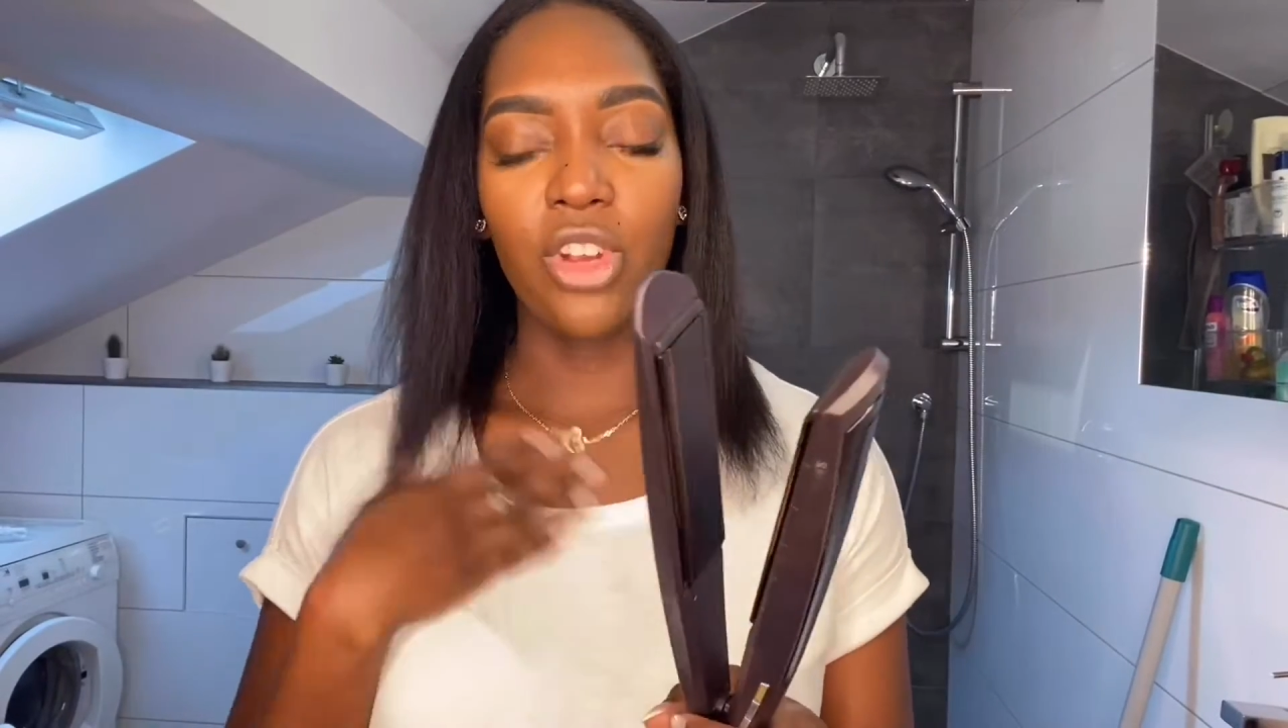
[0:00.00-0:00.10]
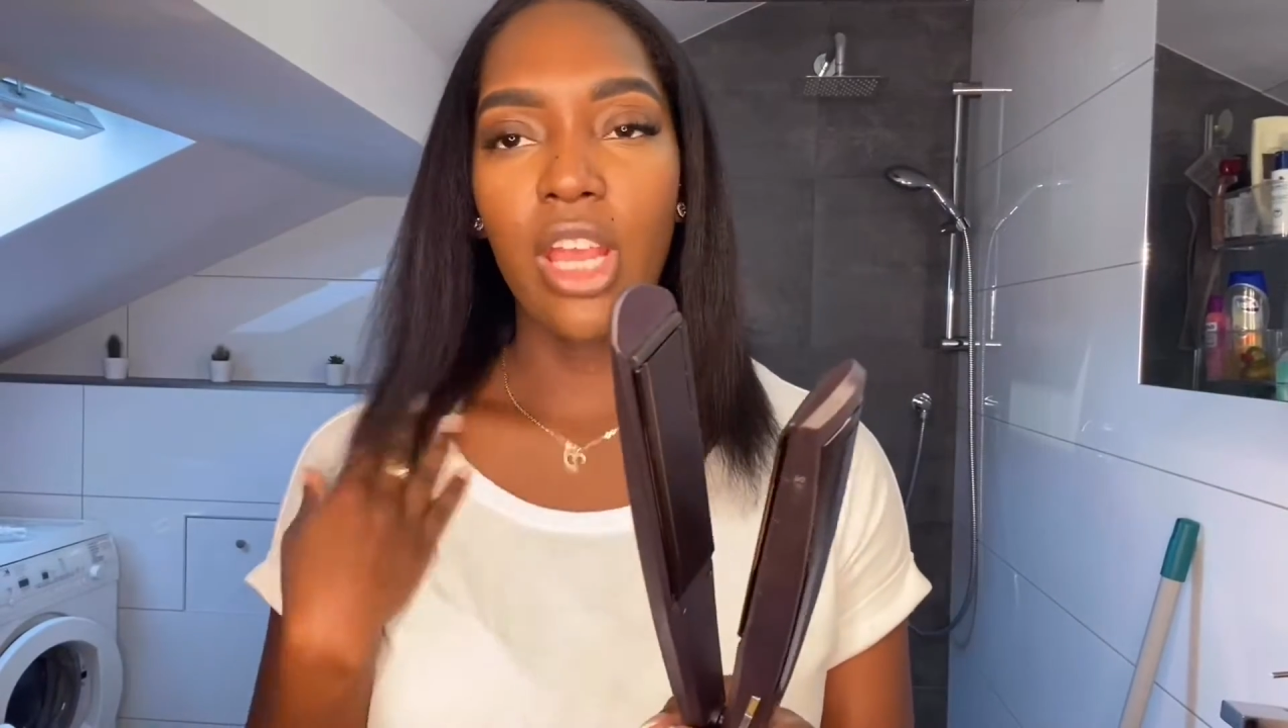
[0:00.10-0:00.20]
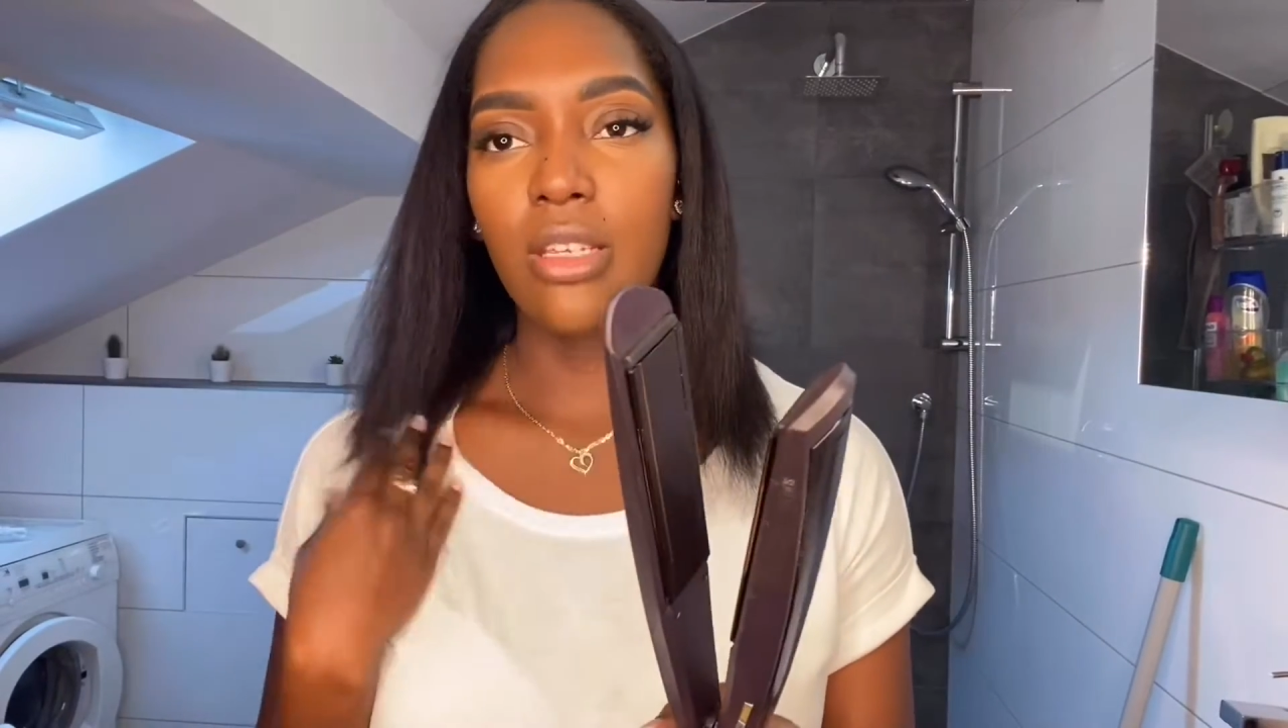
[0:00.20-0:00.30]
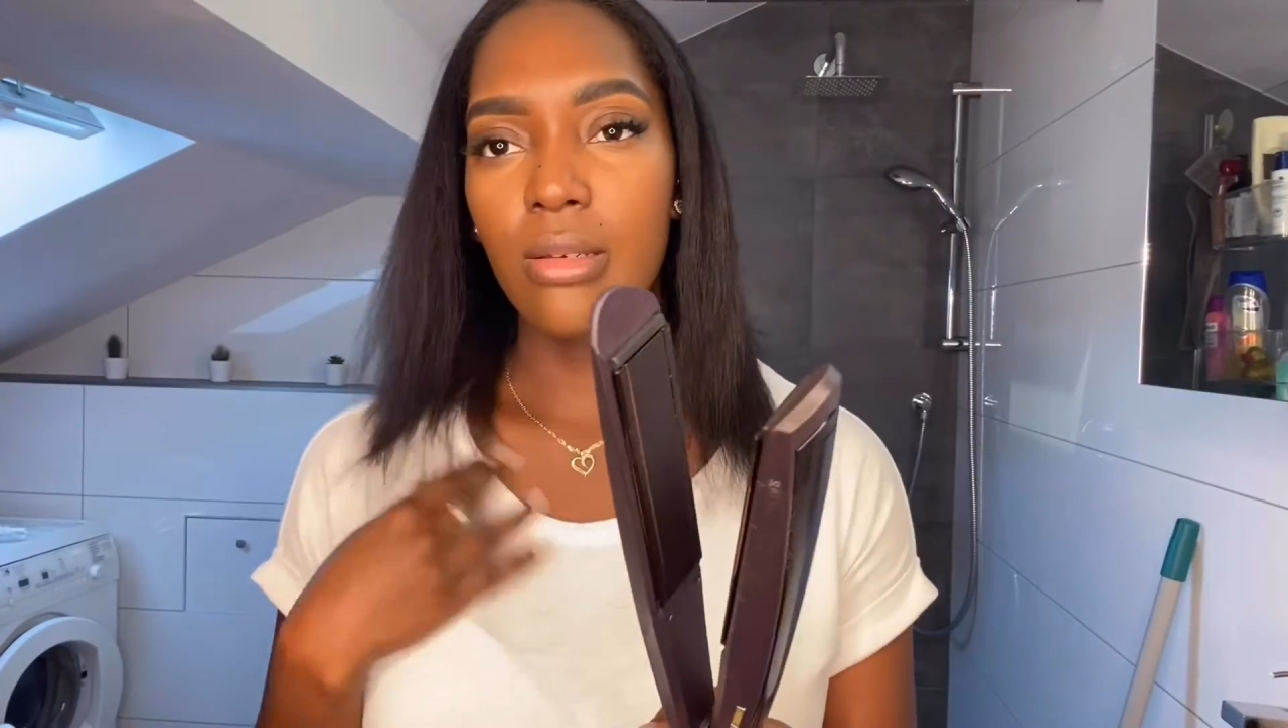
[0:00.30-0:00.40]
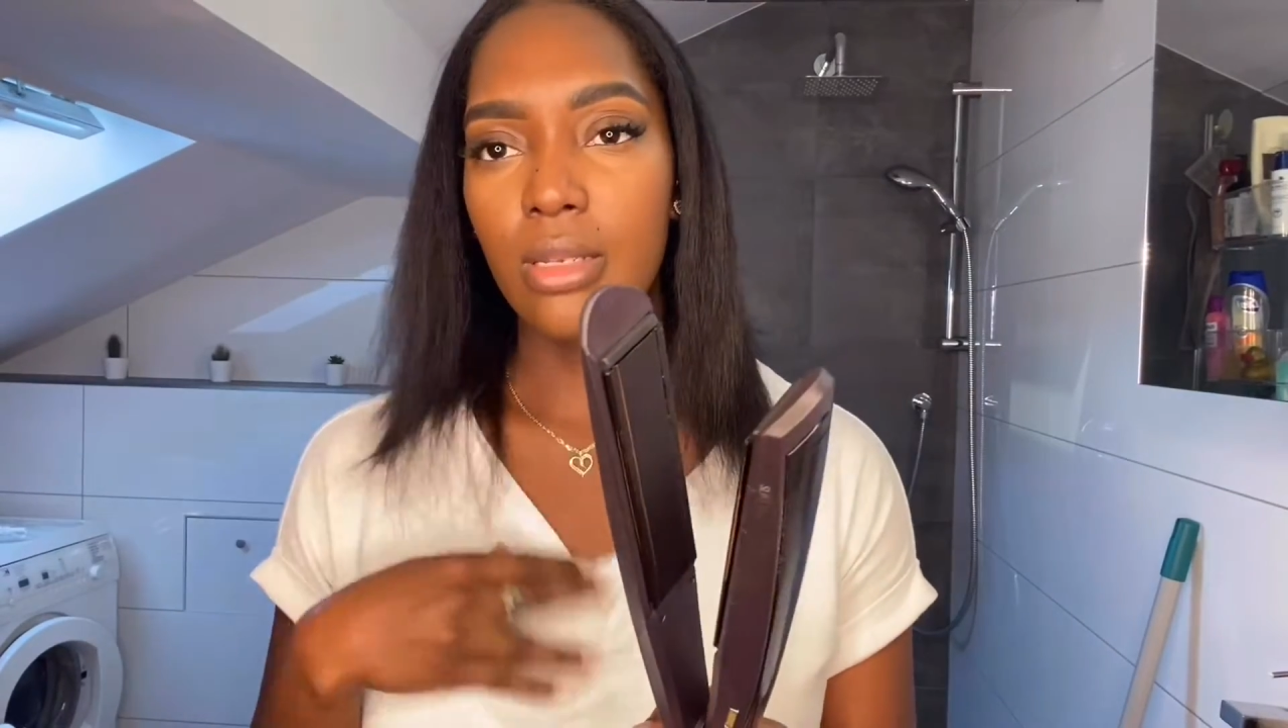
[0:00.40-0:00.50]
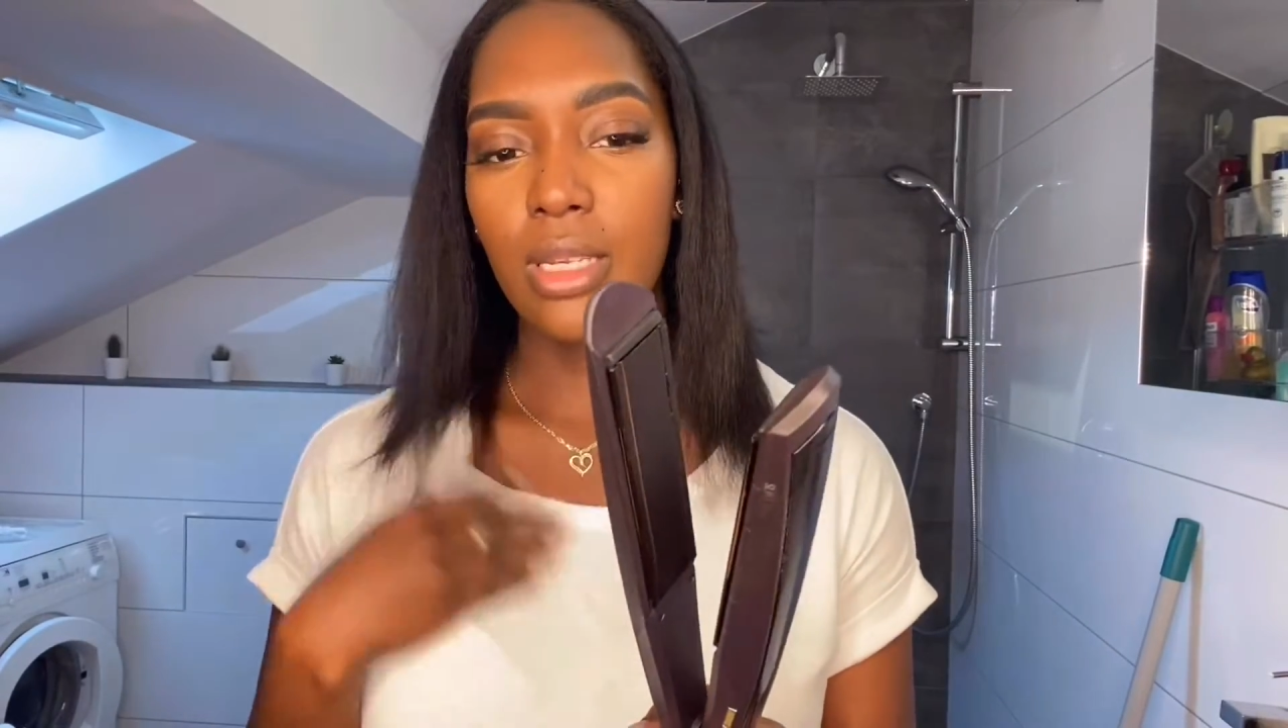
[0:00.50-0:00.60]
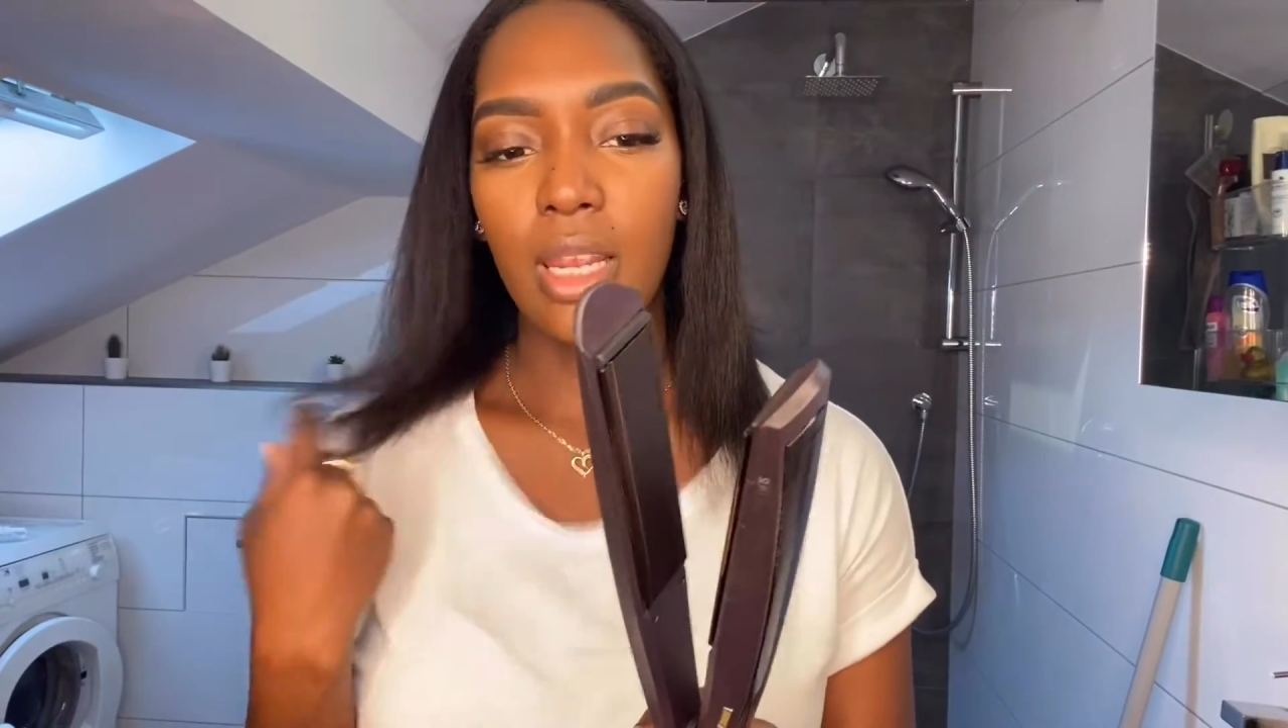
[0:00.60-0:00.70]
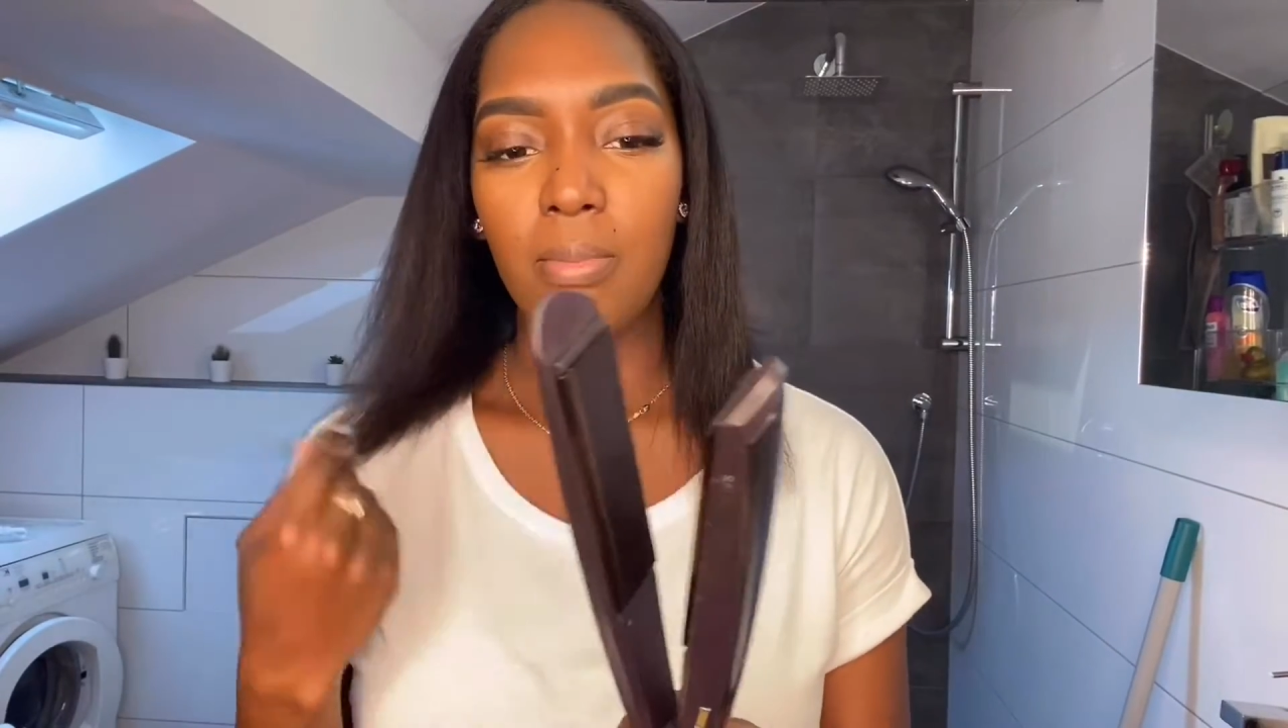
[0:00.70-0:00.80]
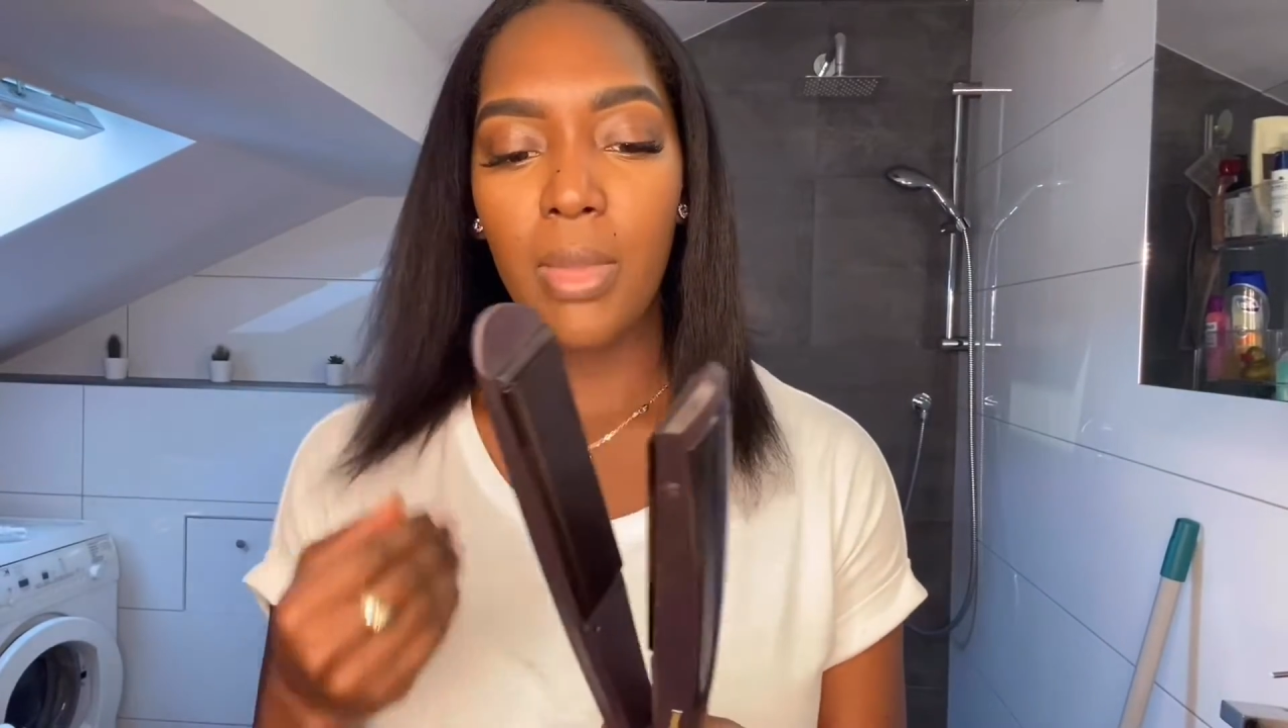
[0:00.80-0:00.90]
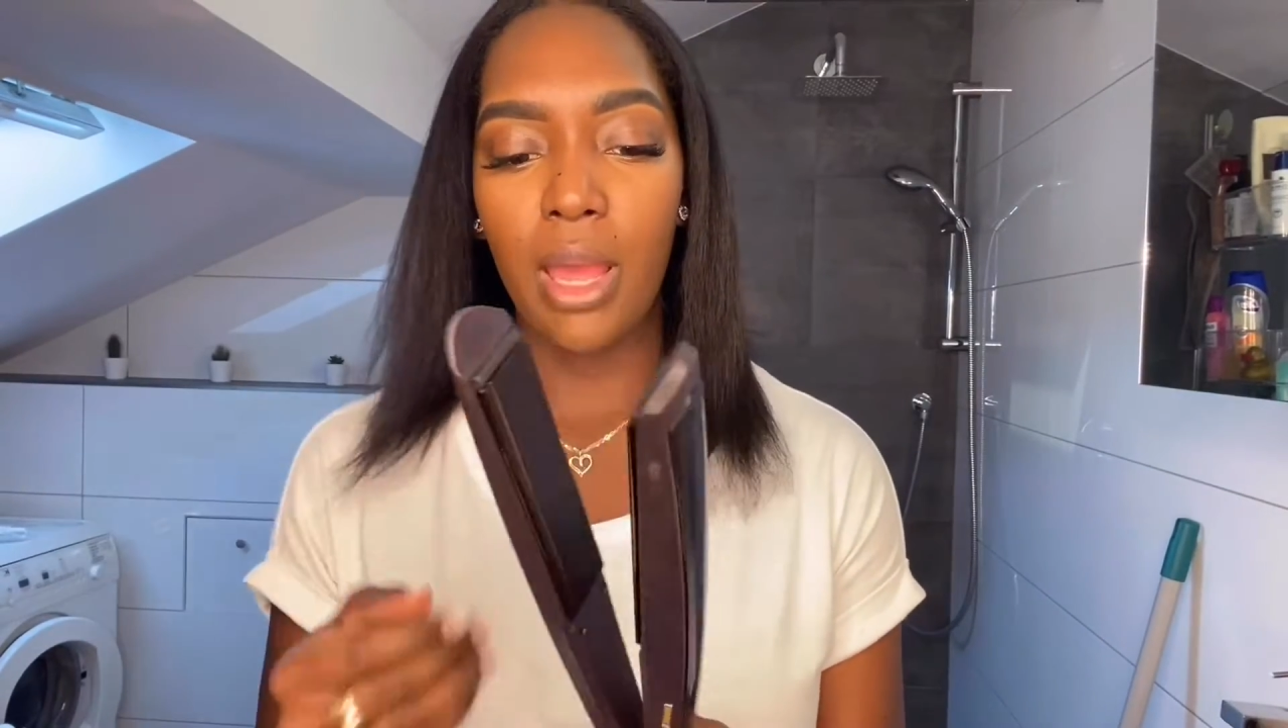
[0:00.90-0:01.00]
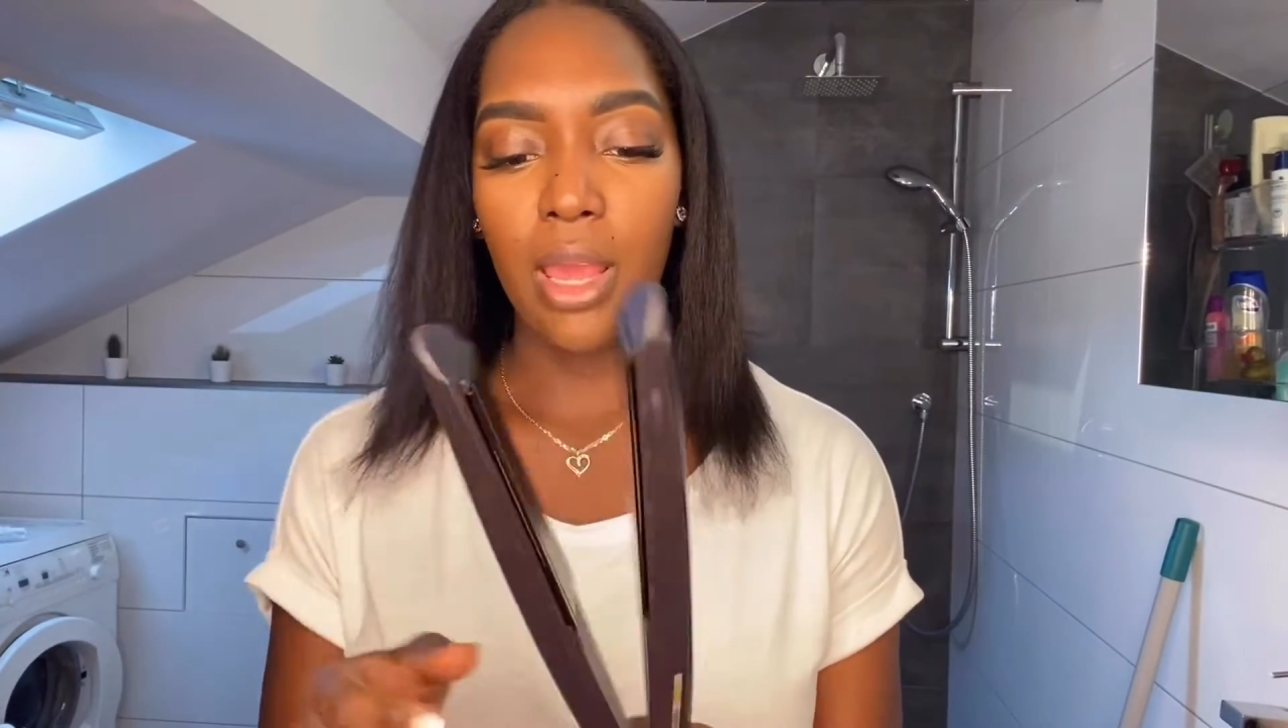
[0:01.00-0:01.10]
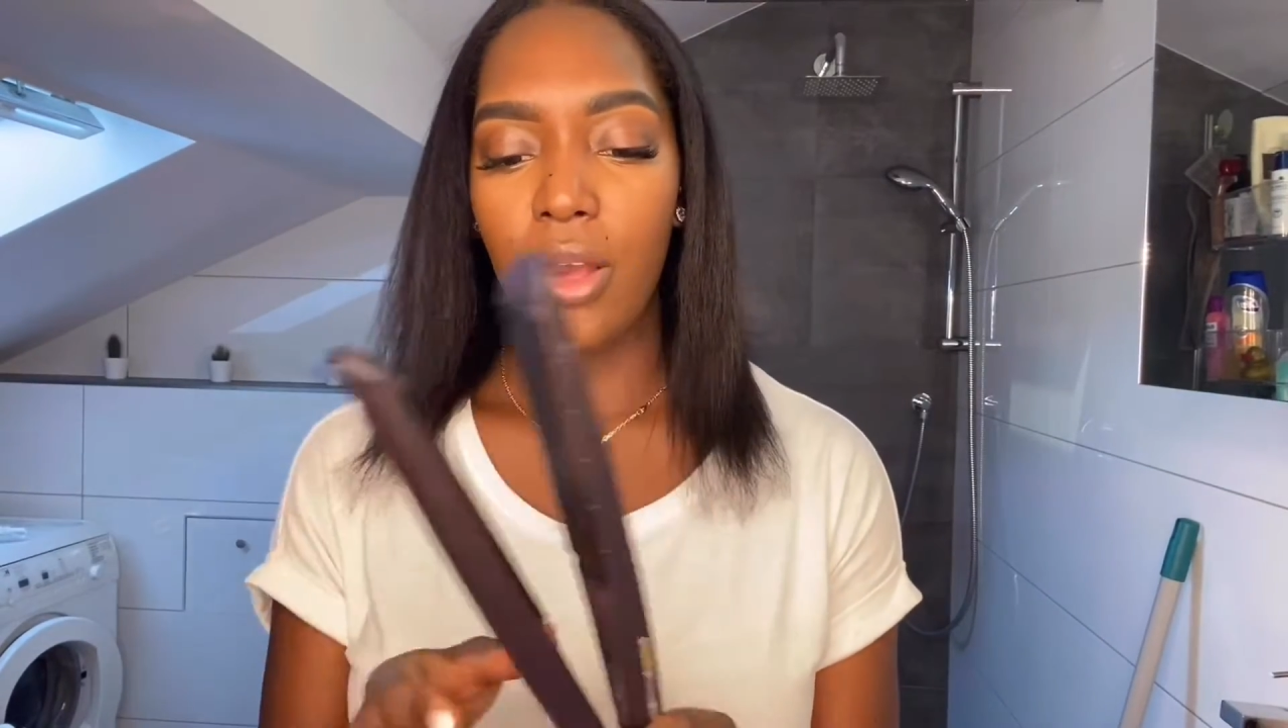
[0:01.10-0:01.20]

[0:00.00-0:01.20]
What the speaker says: I used in my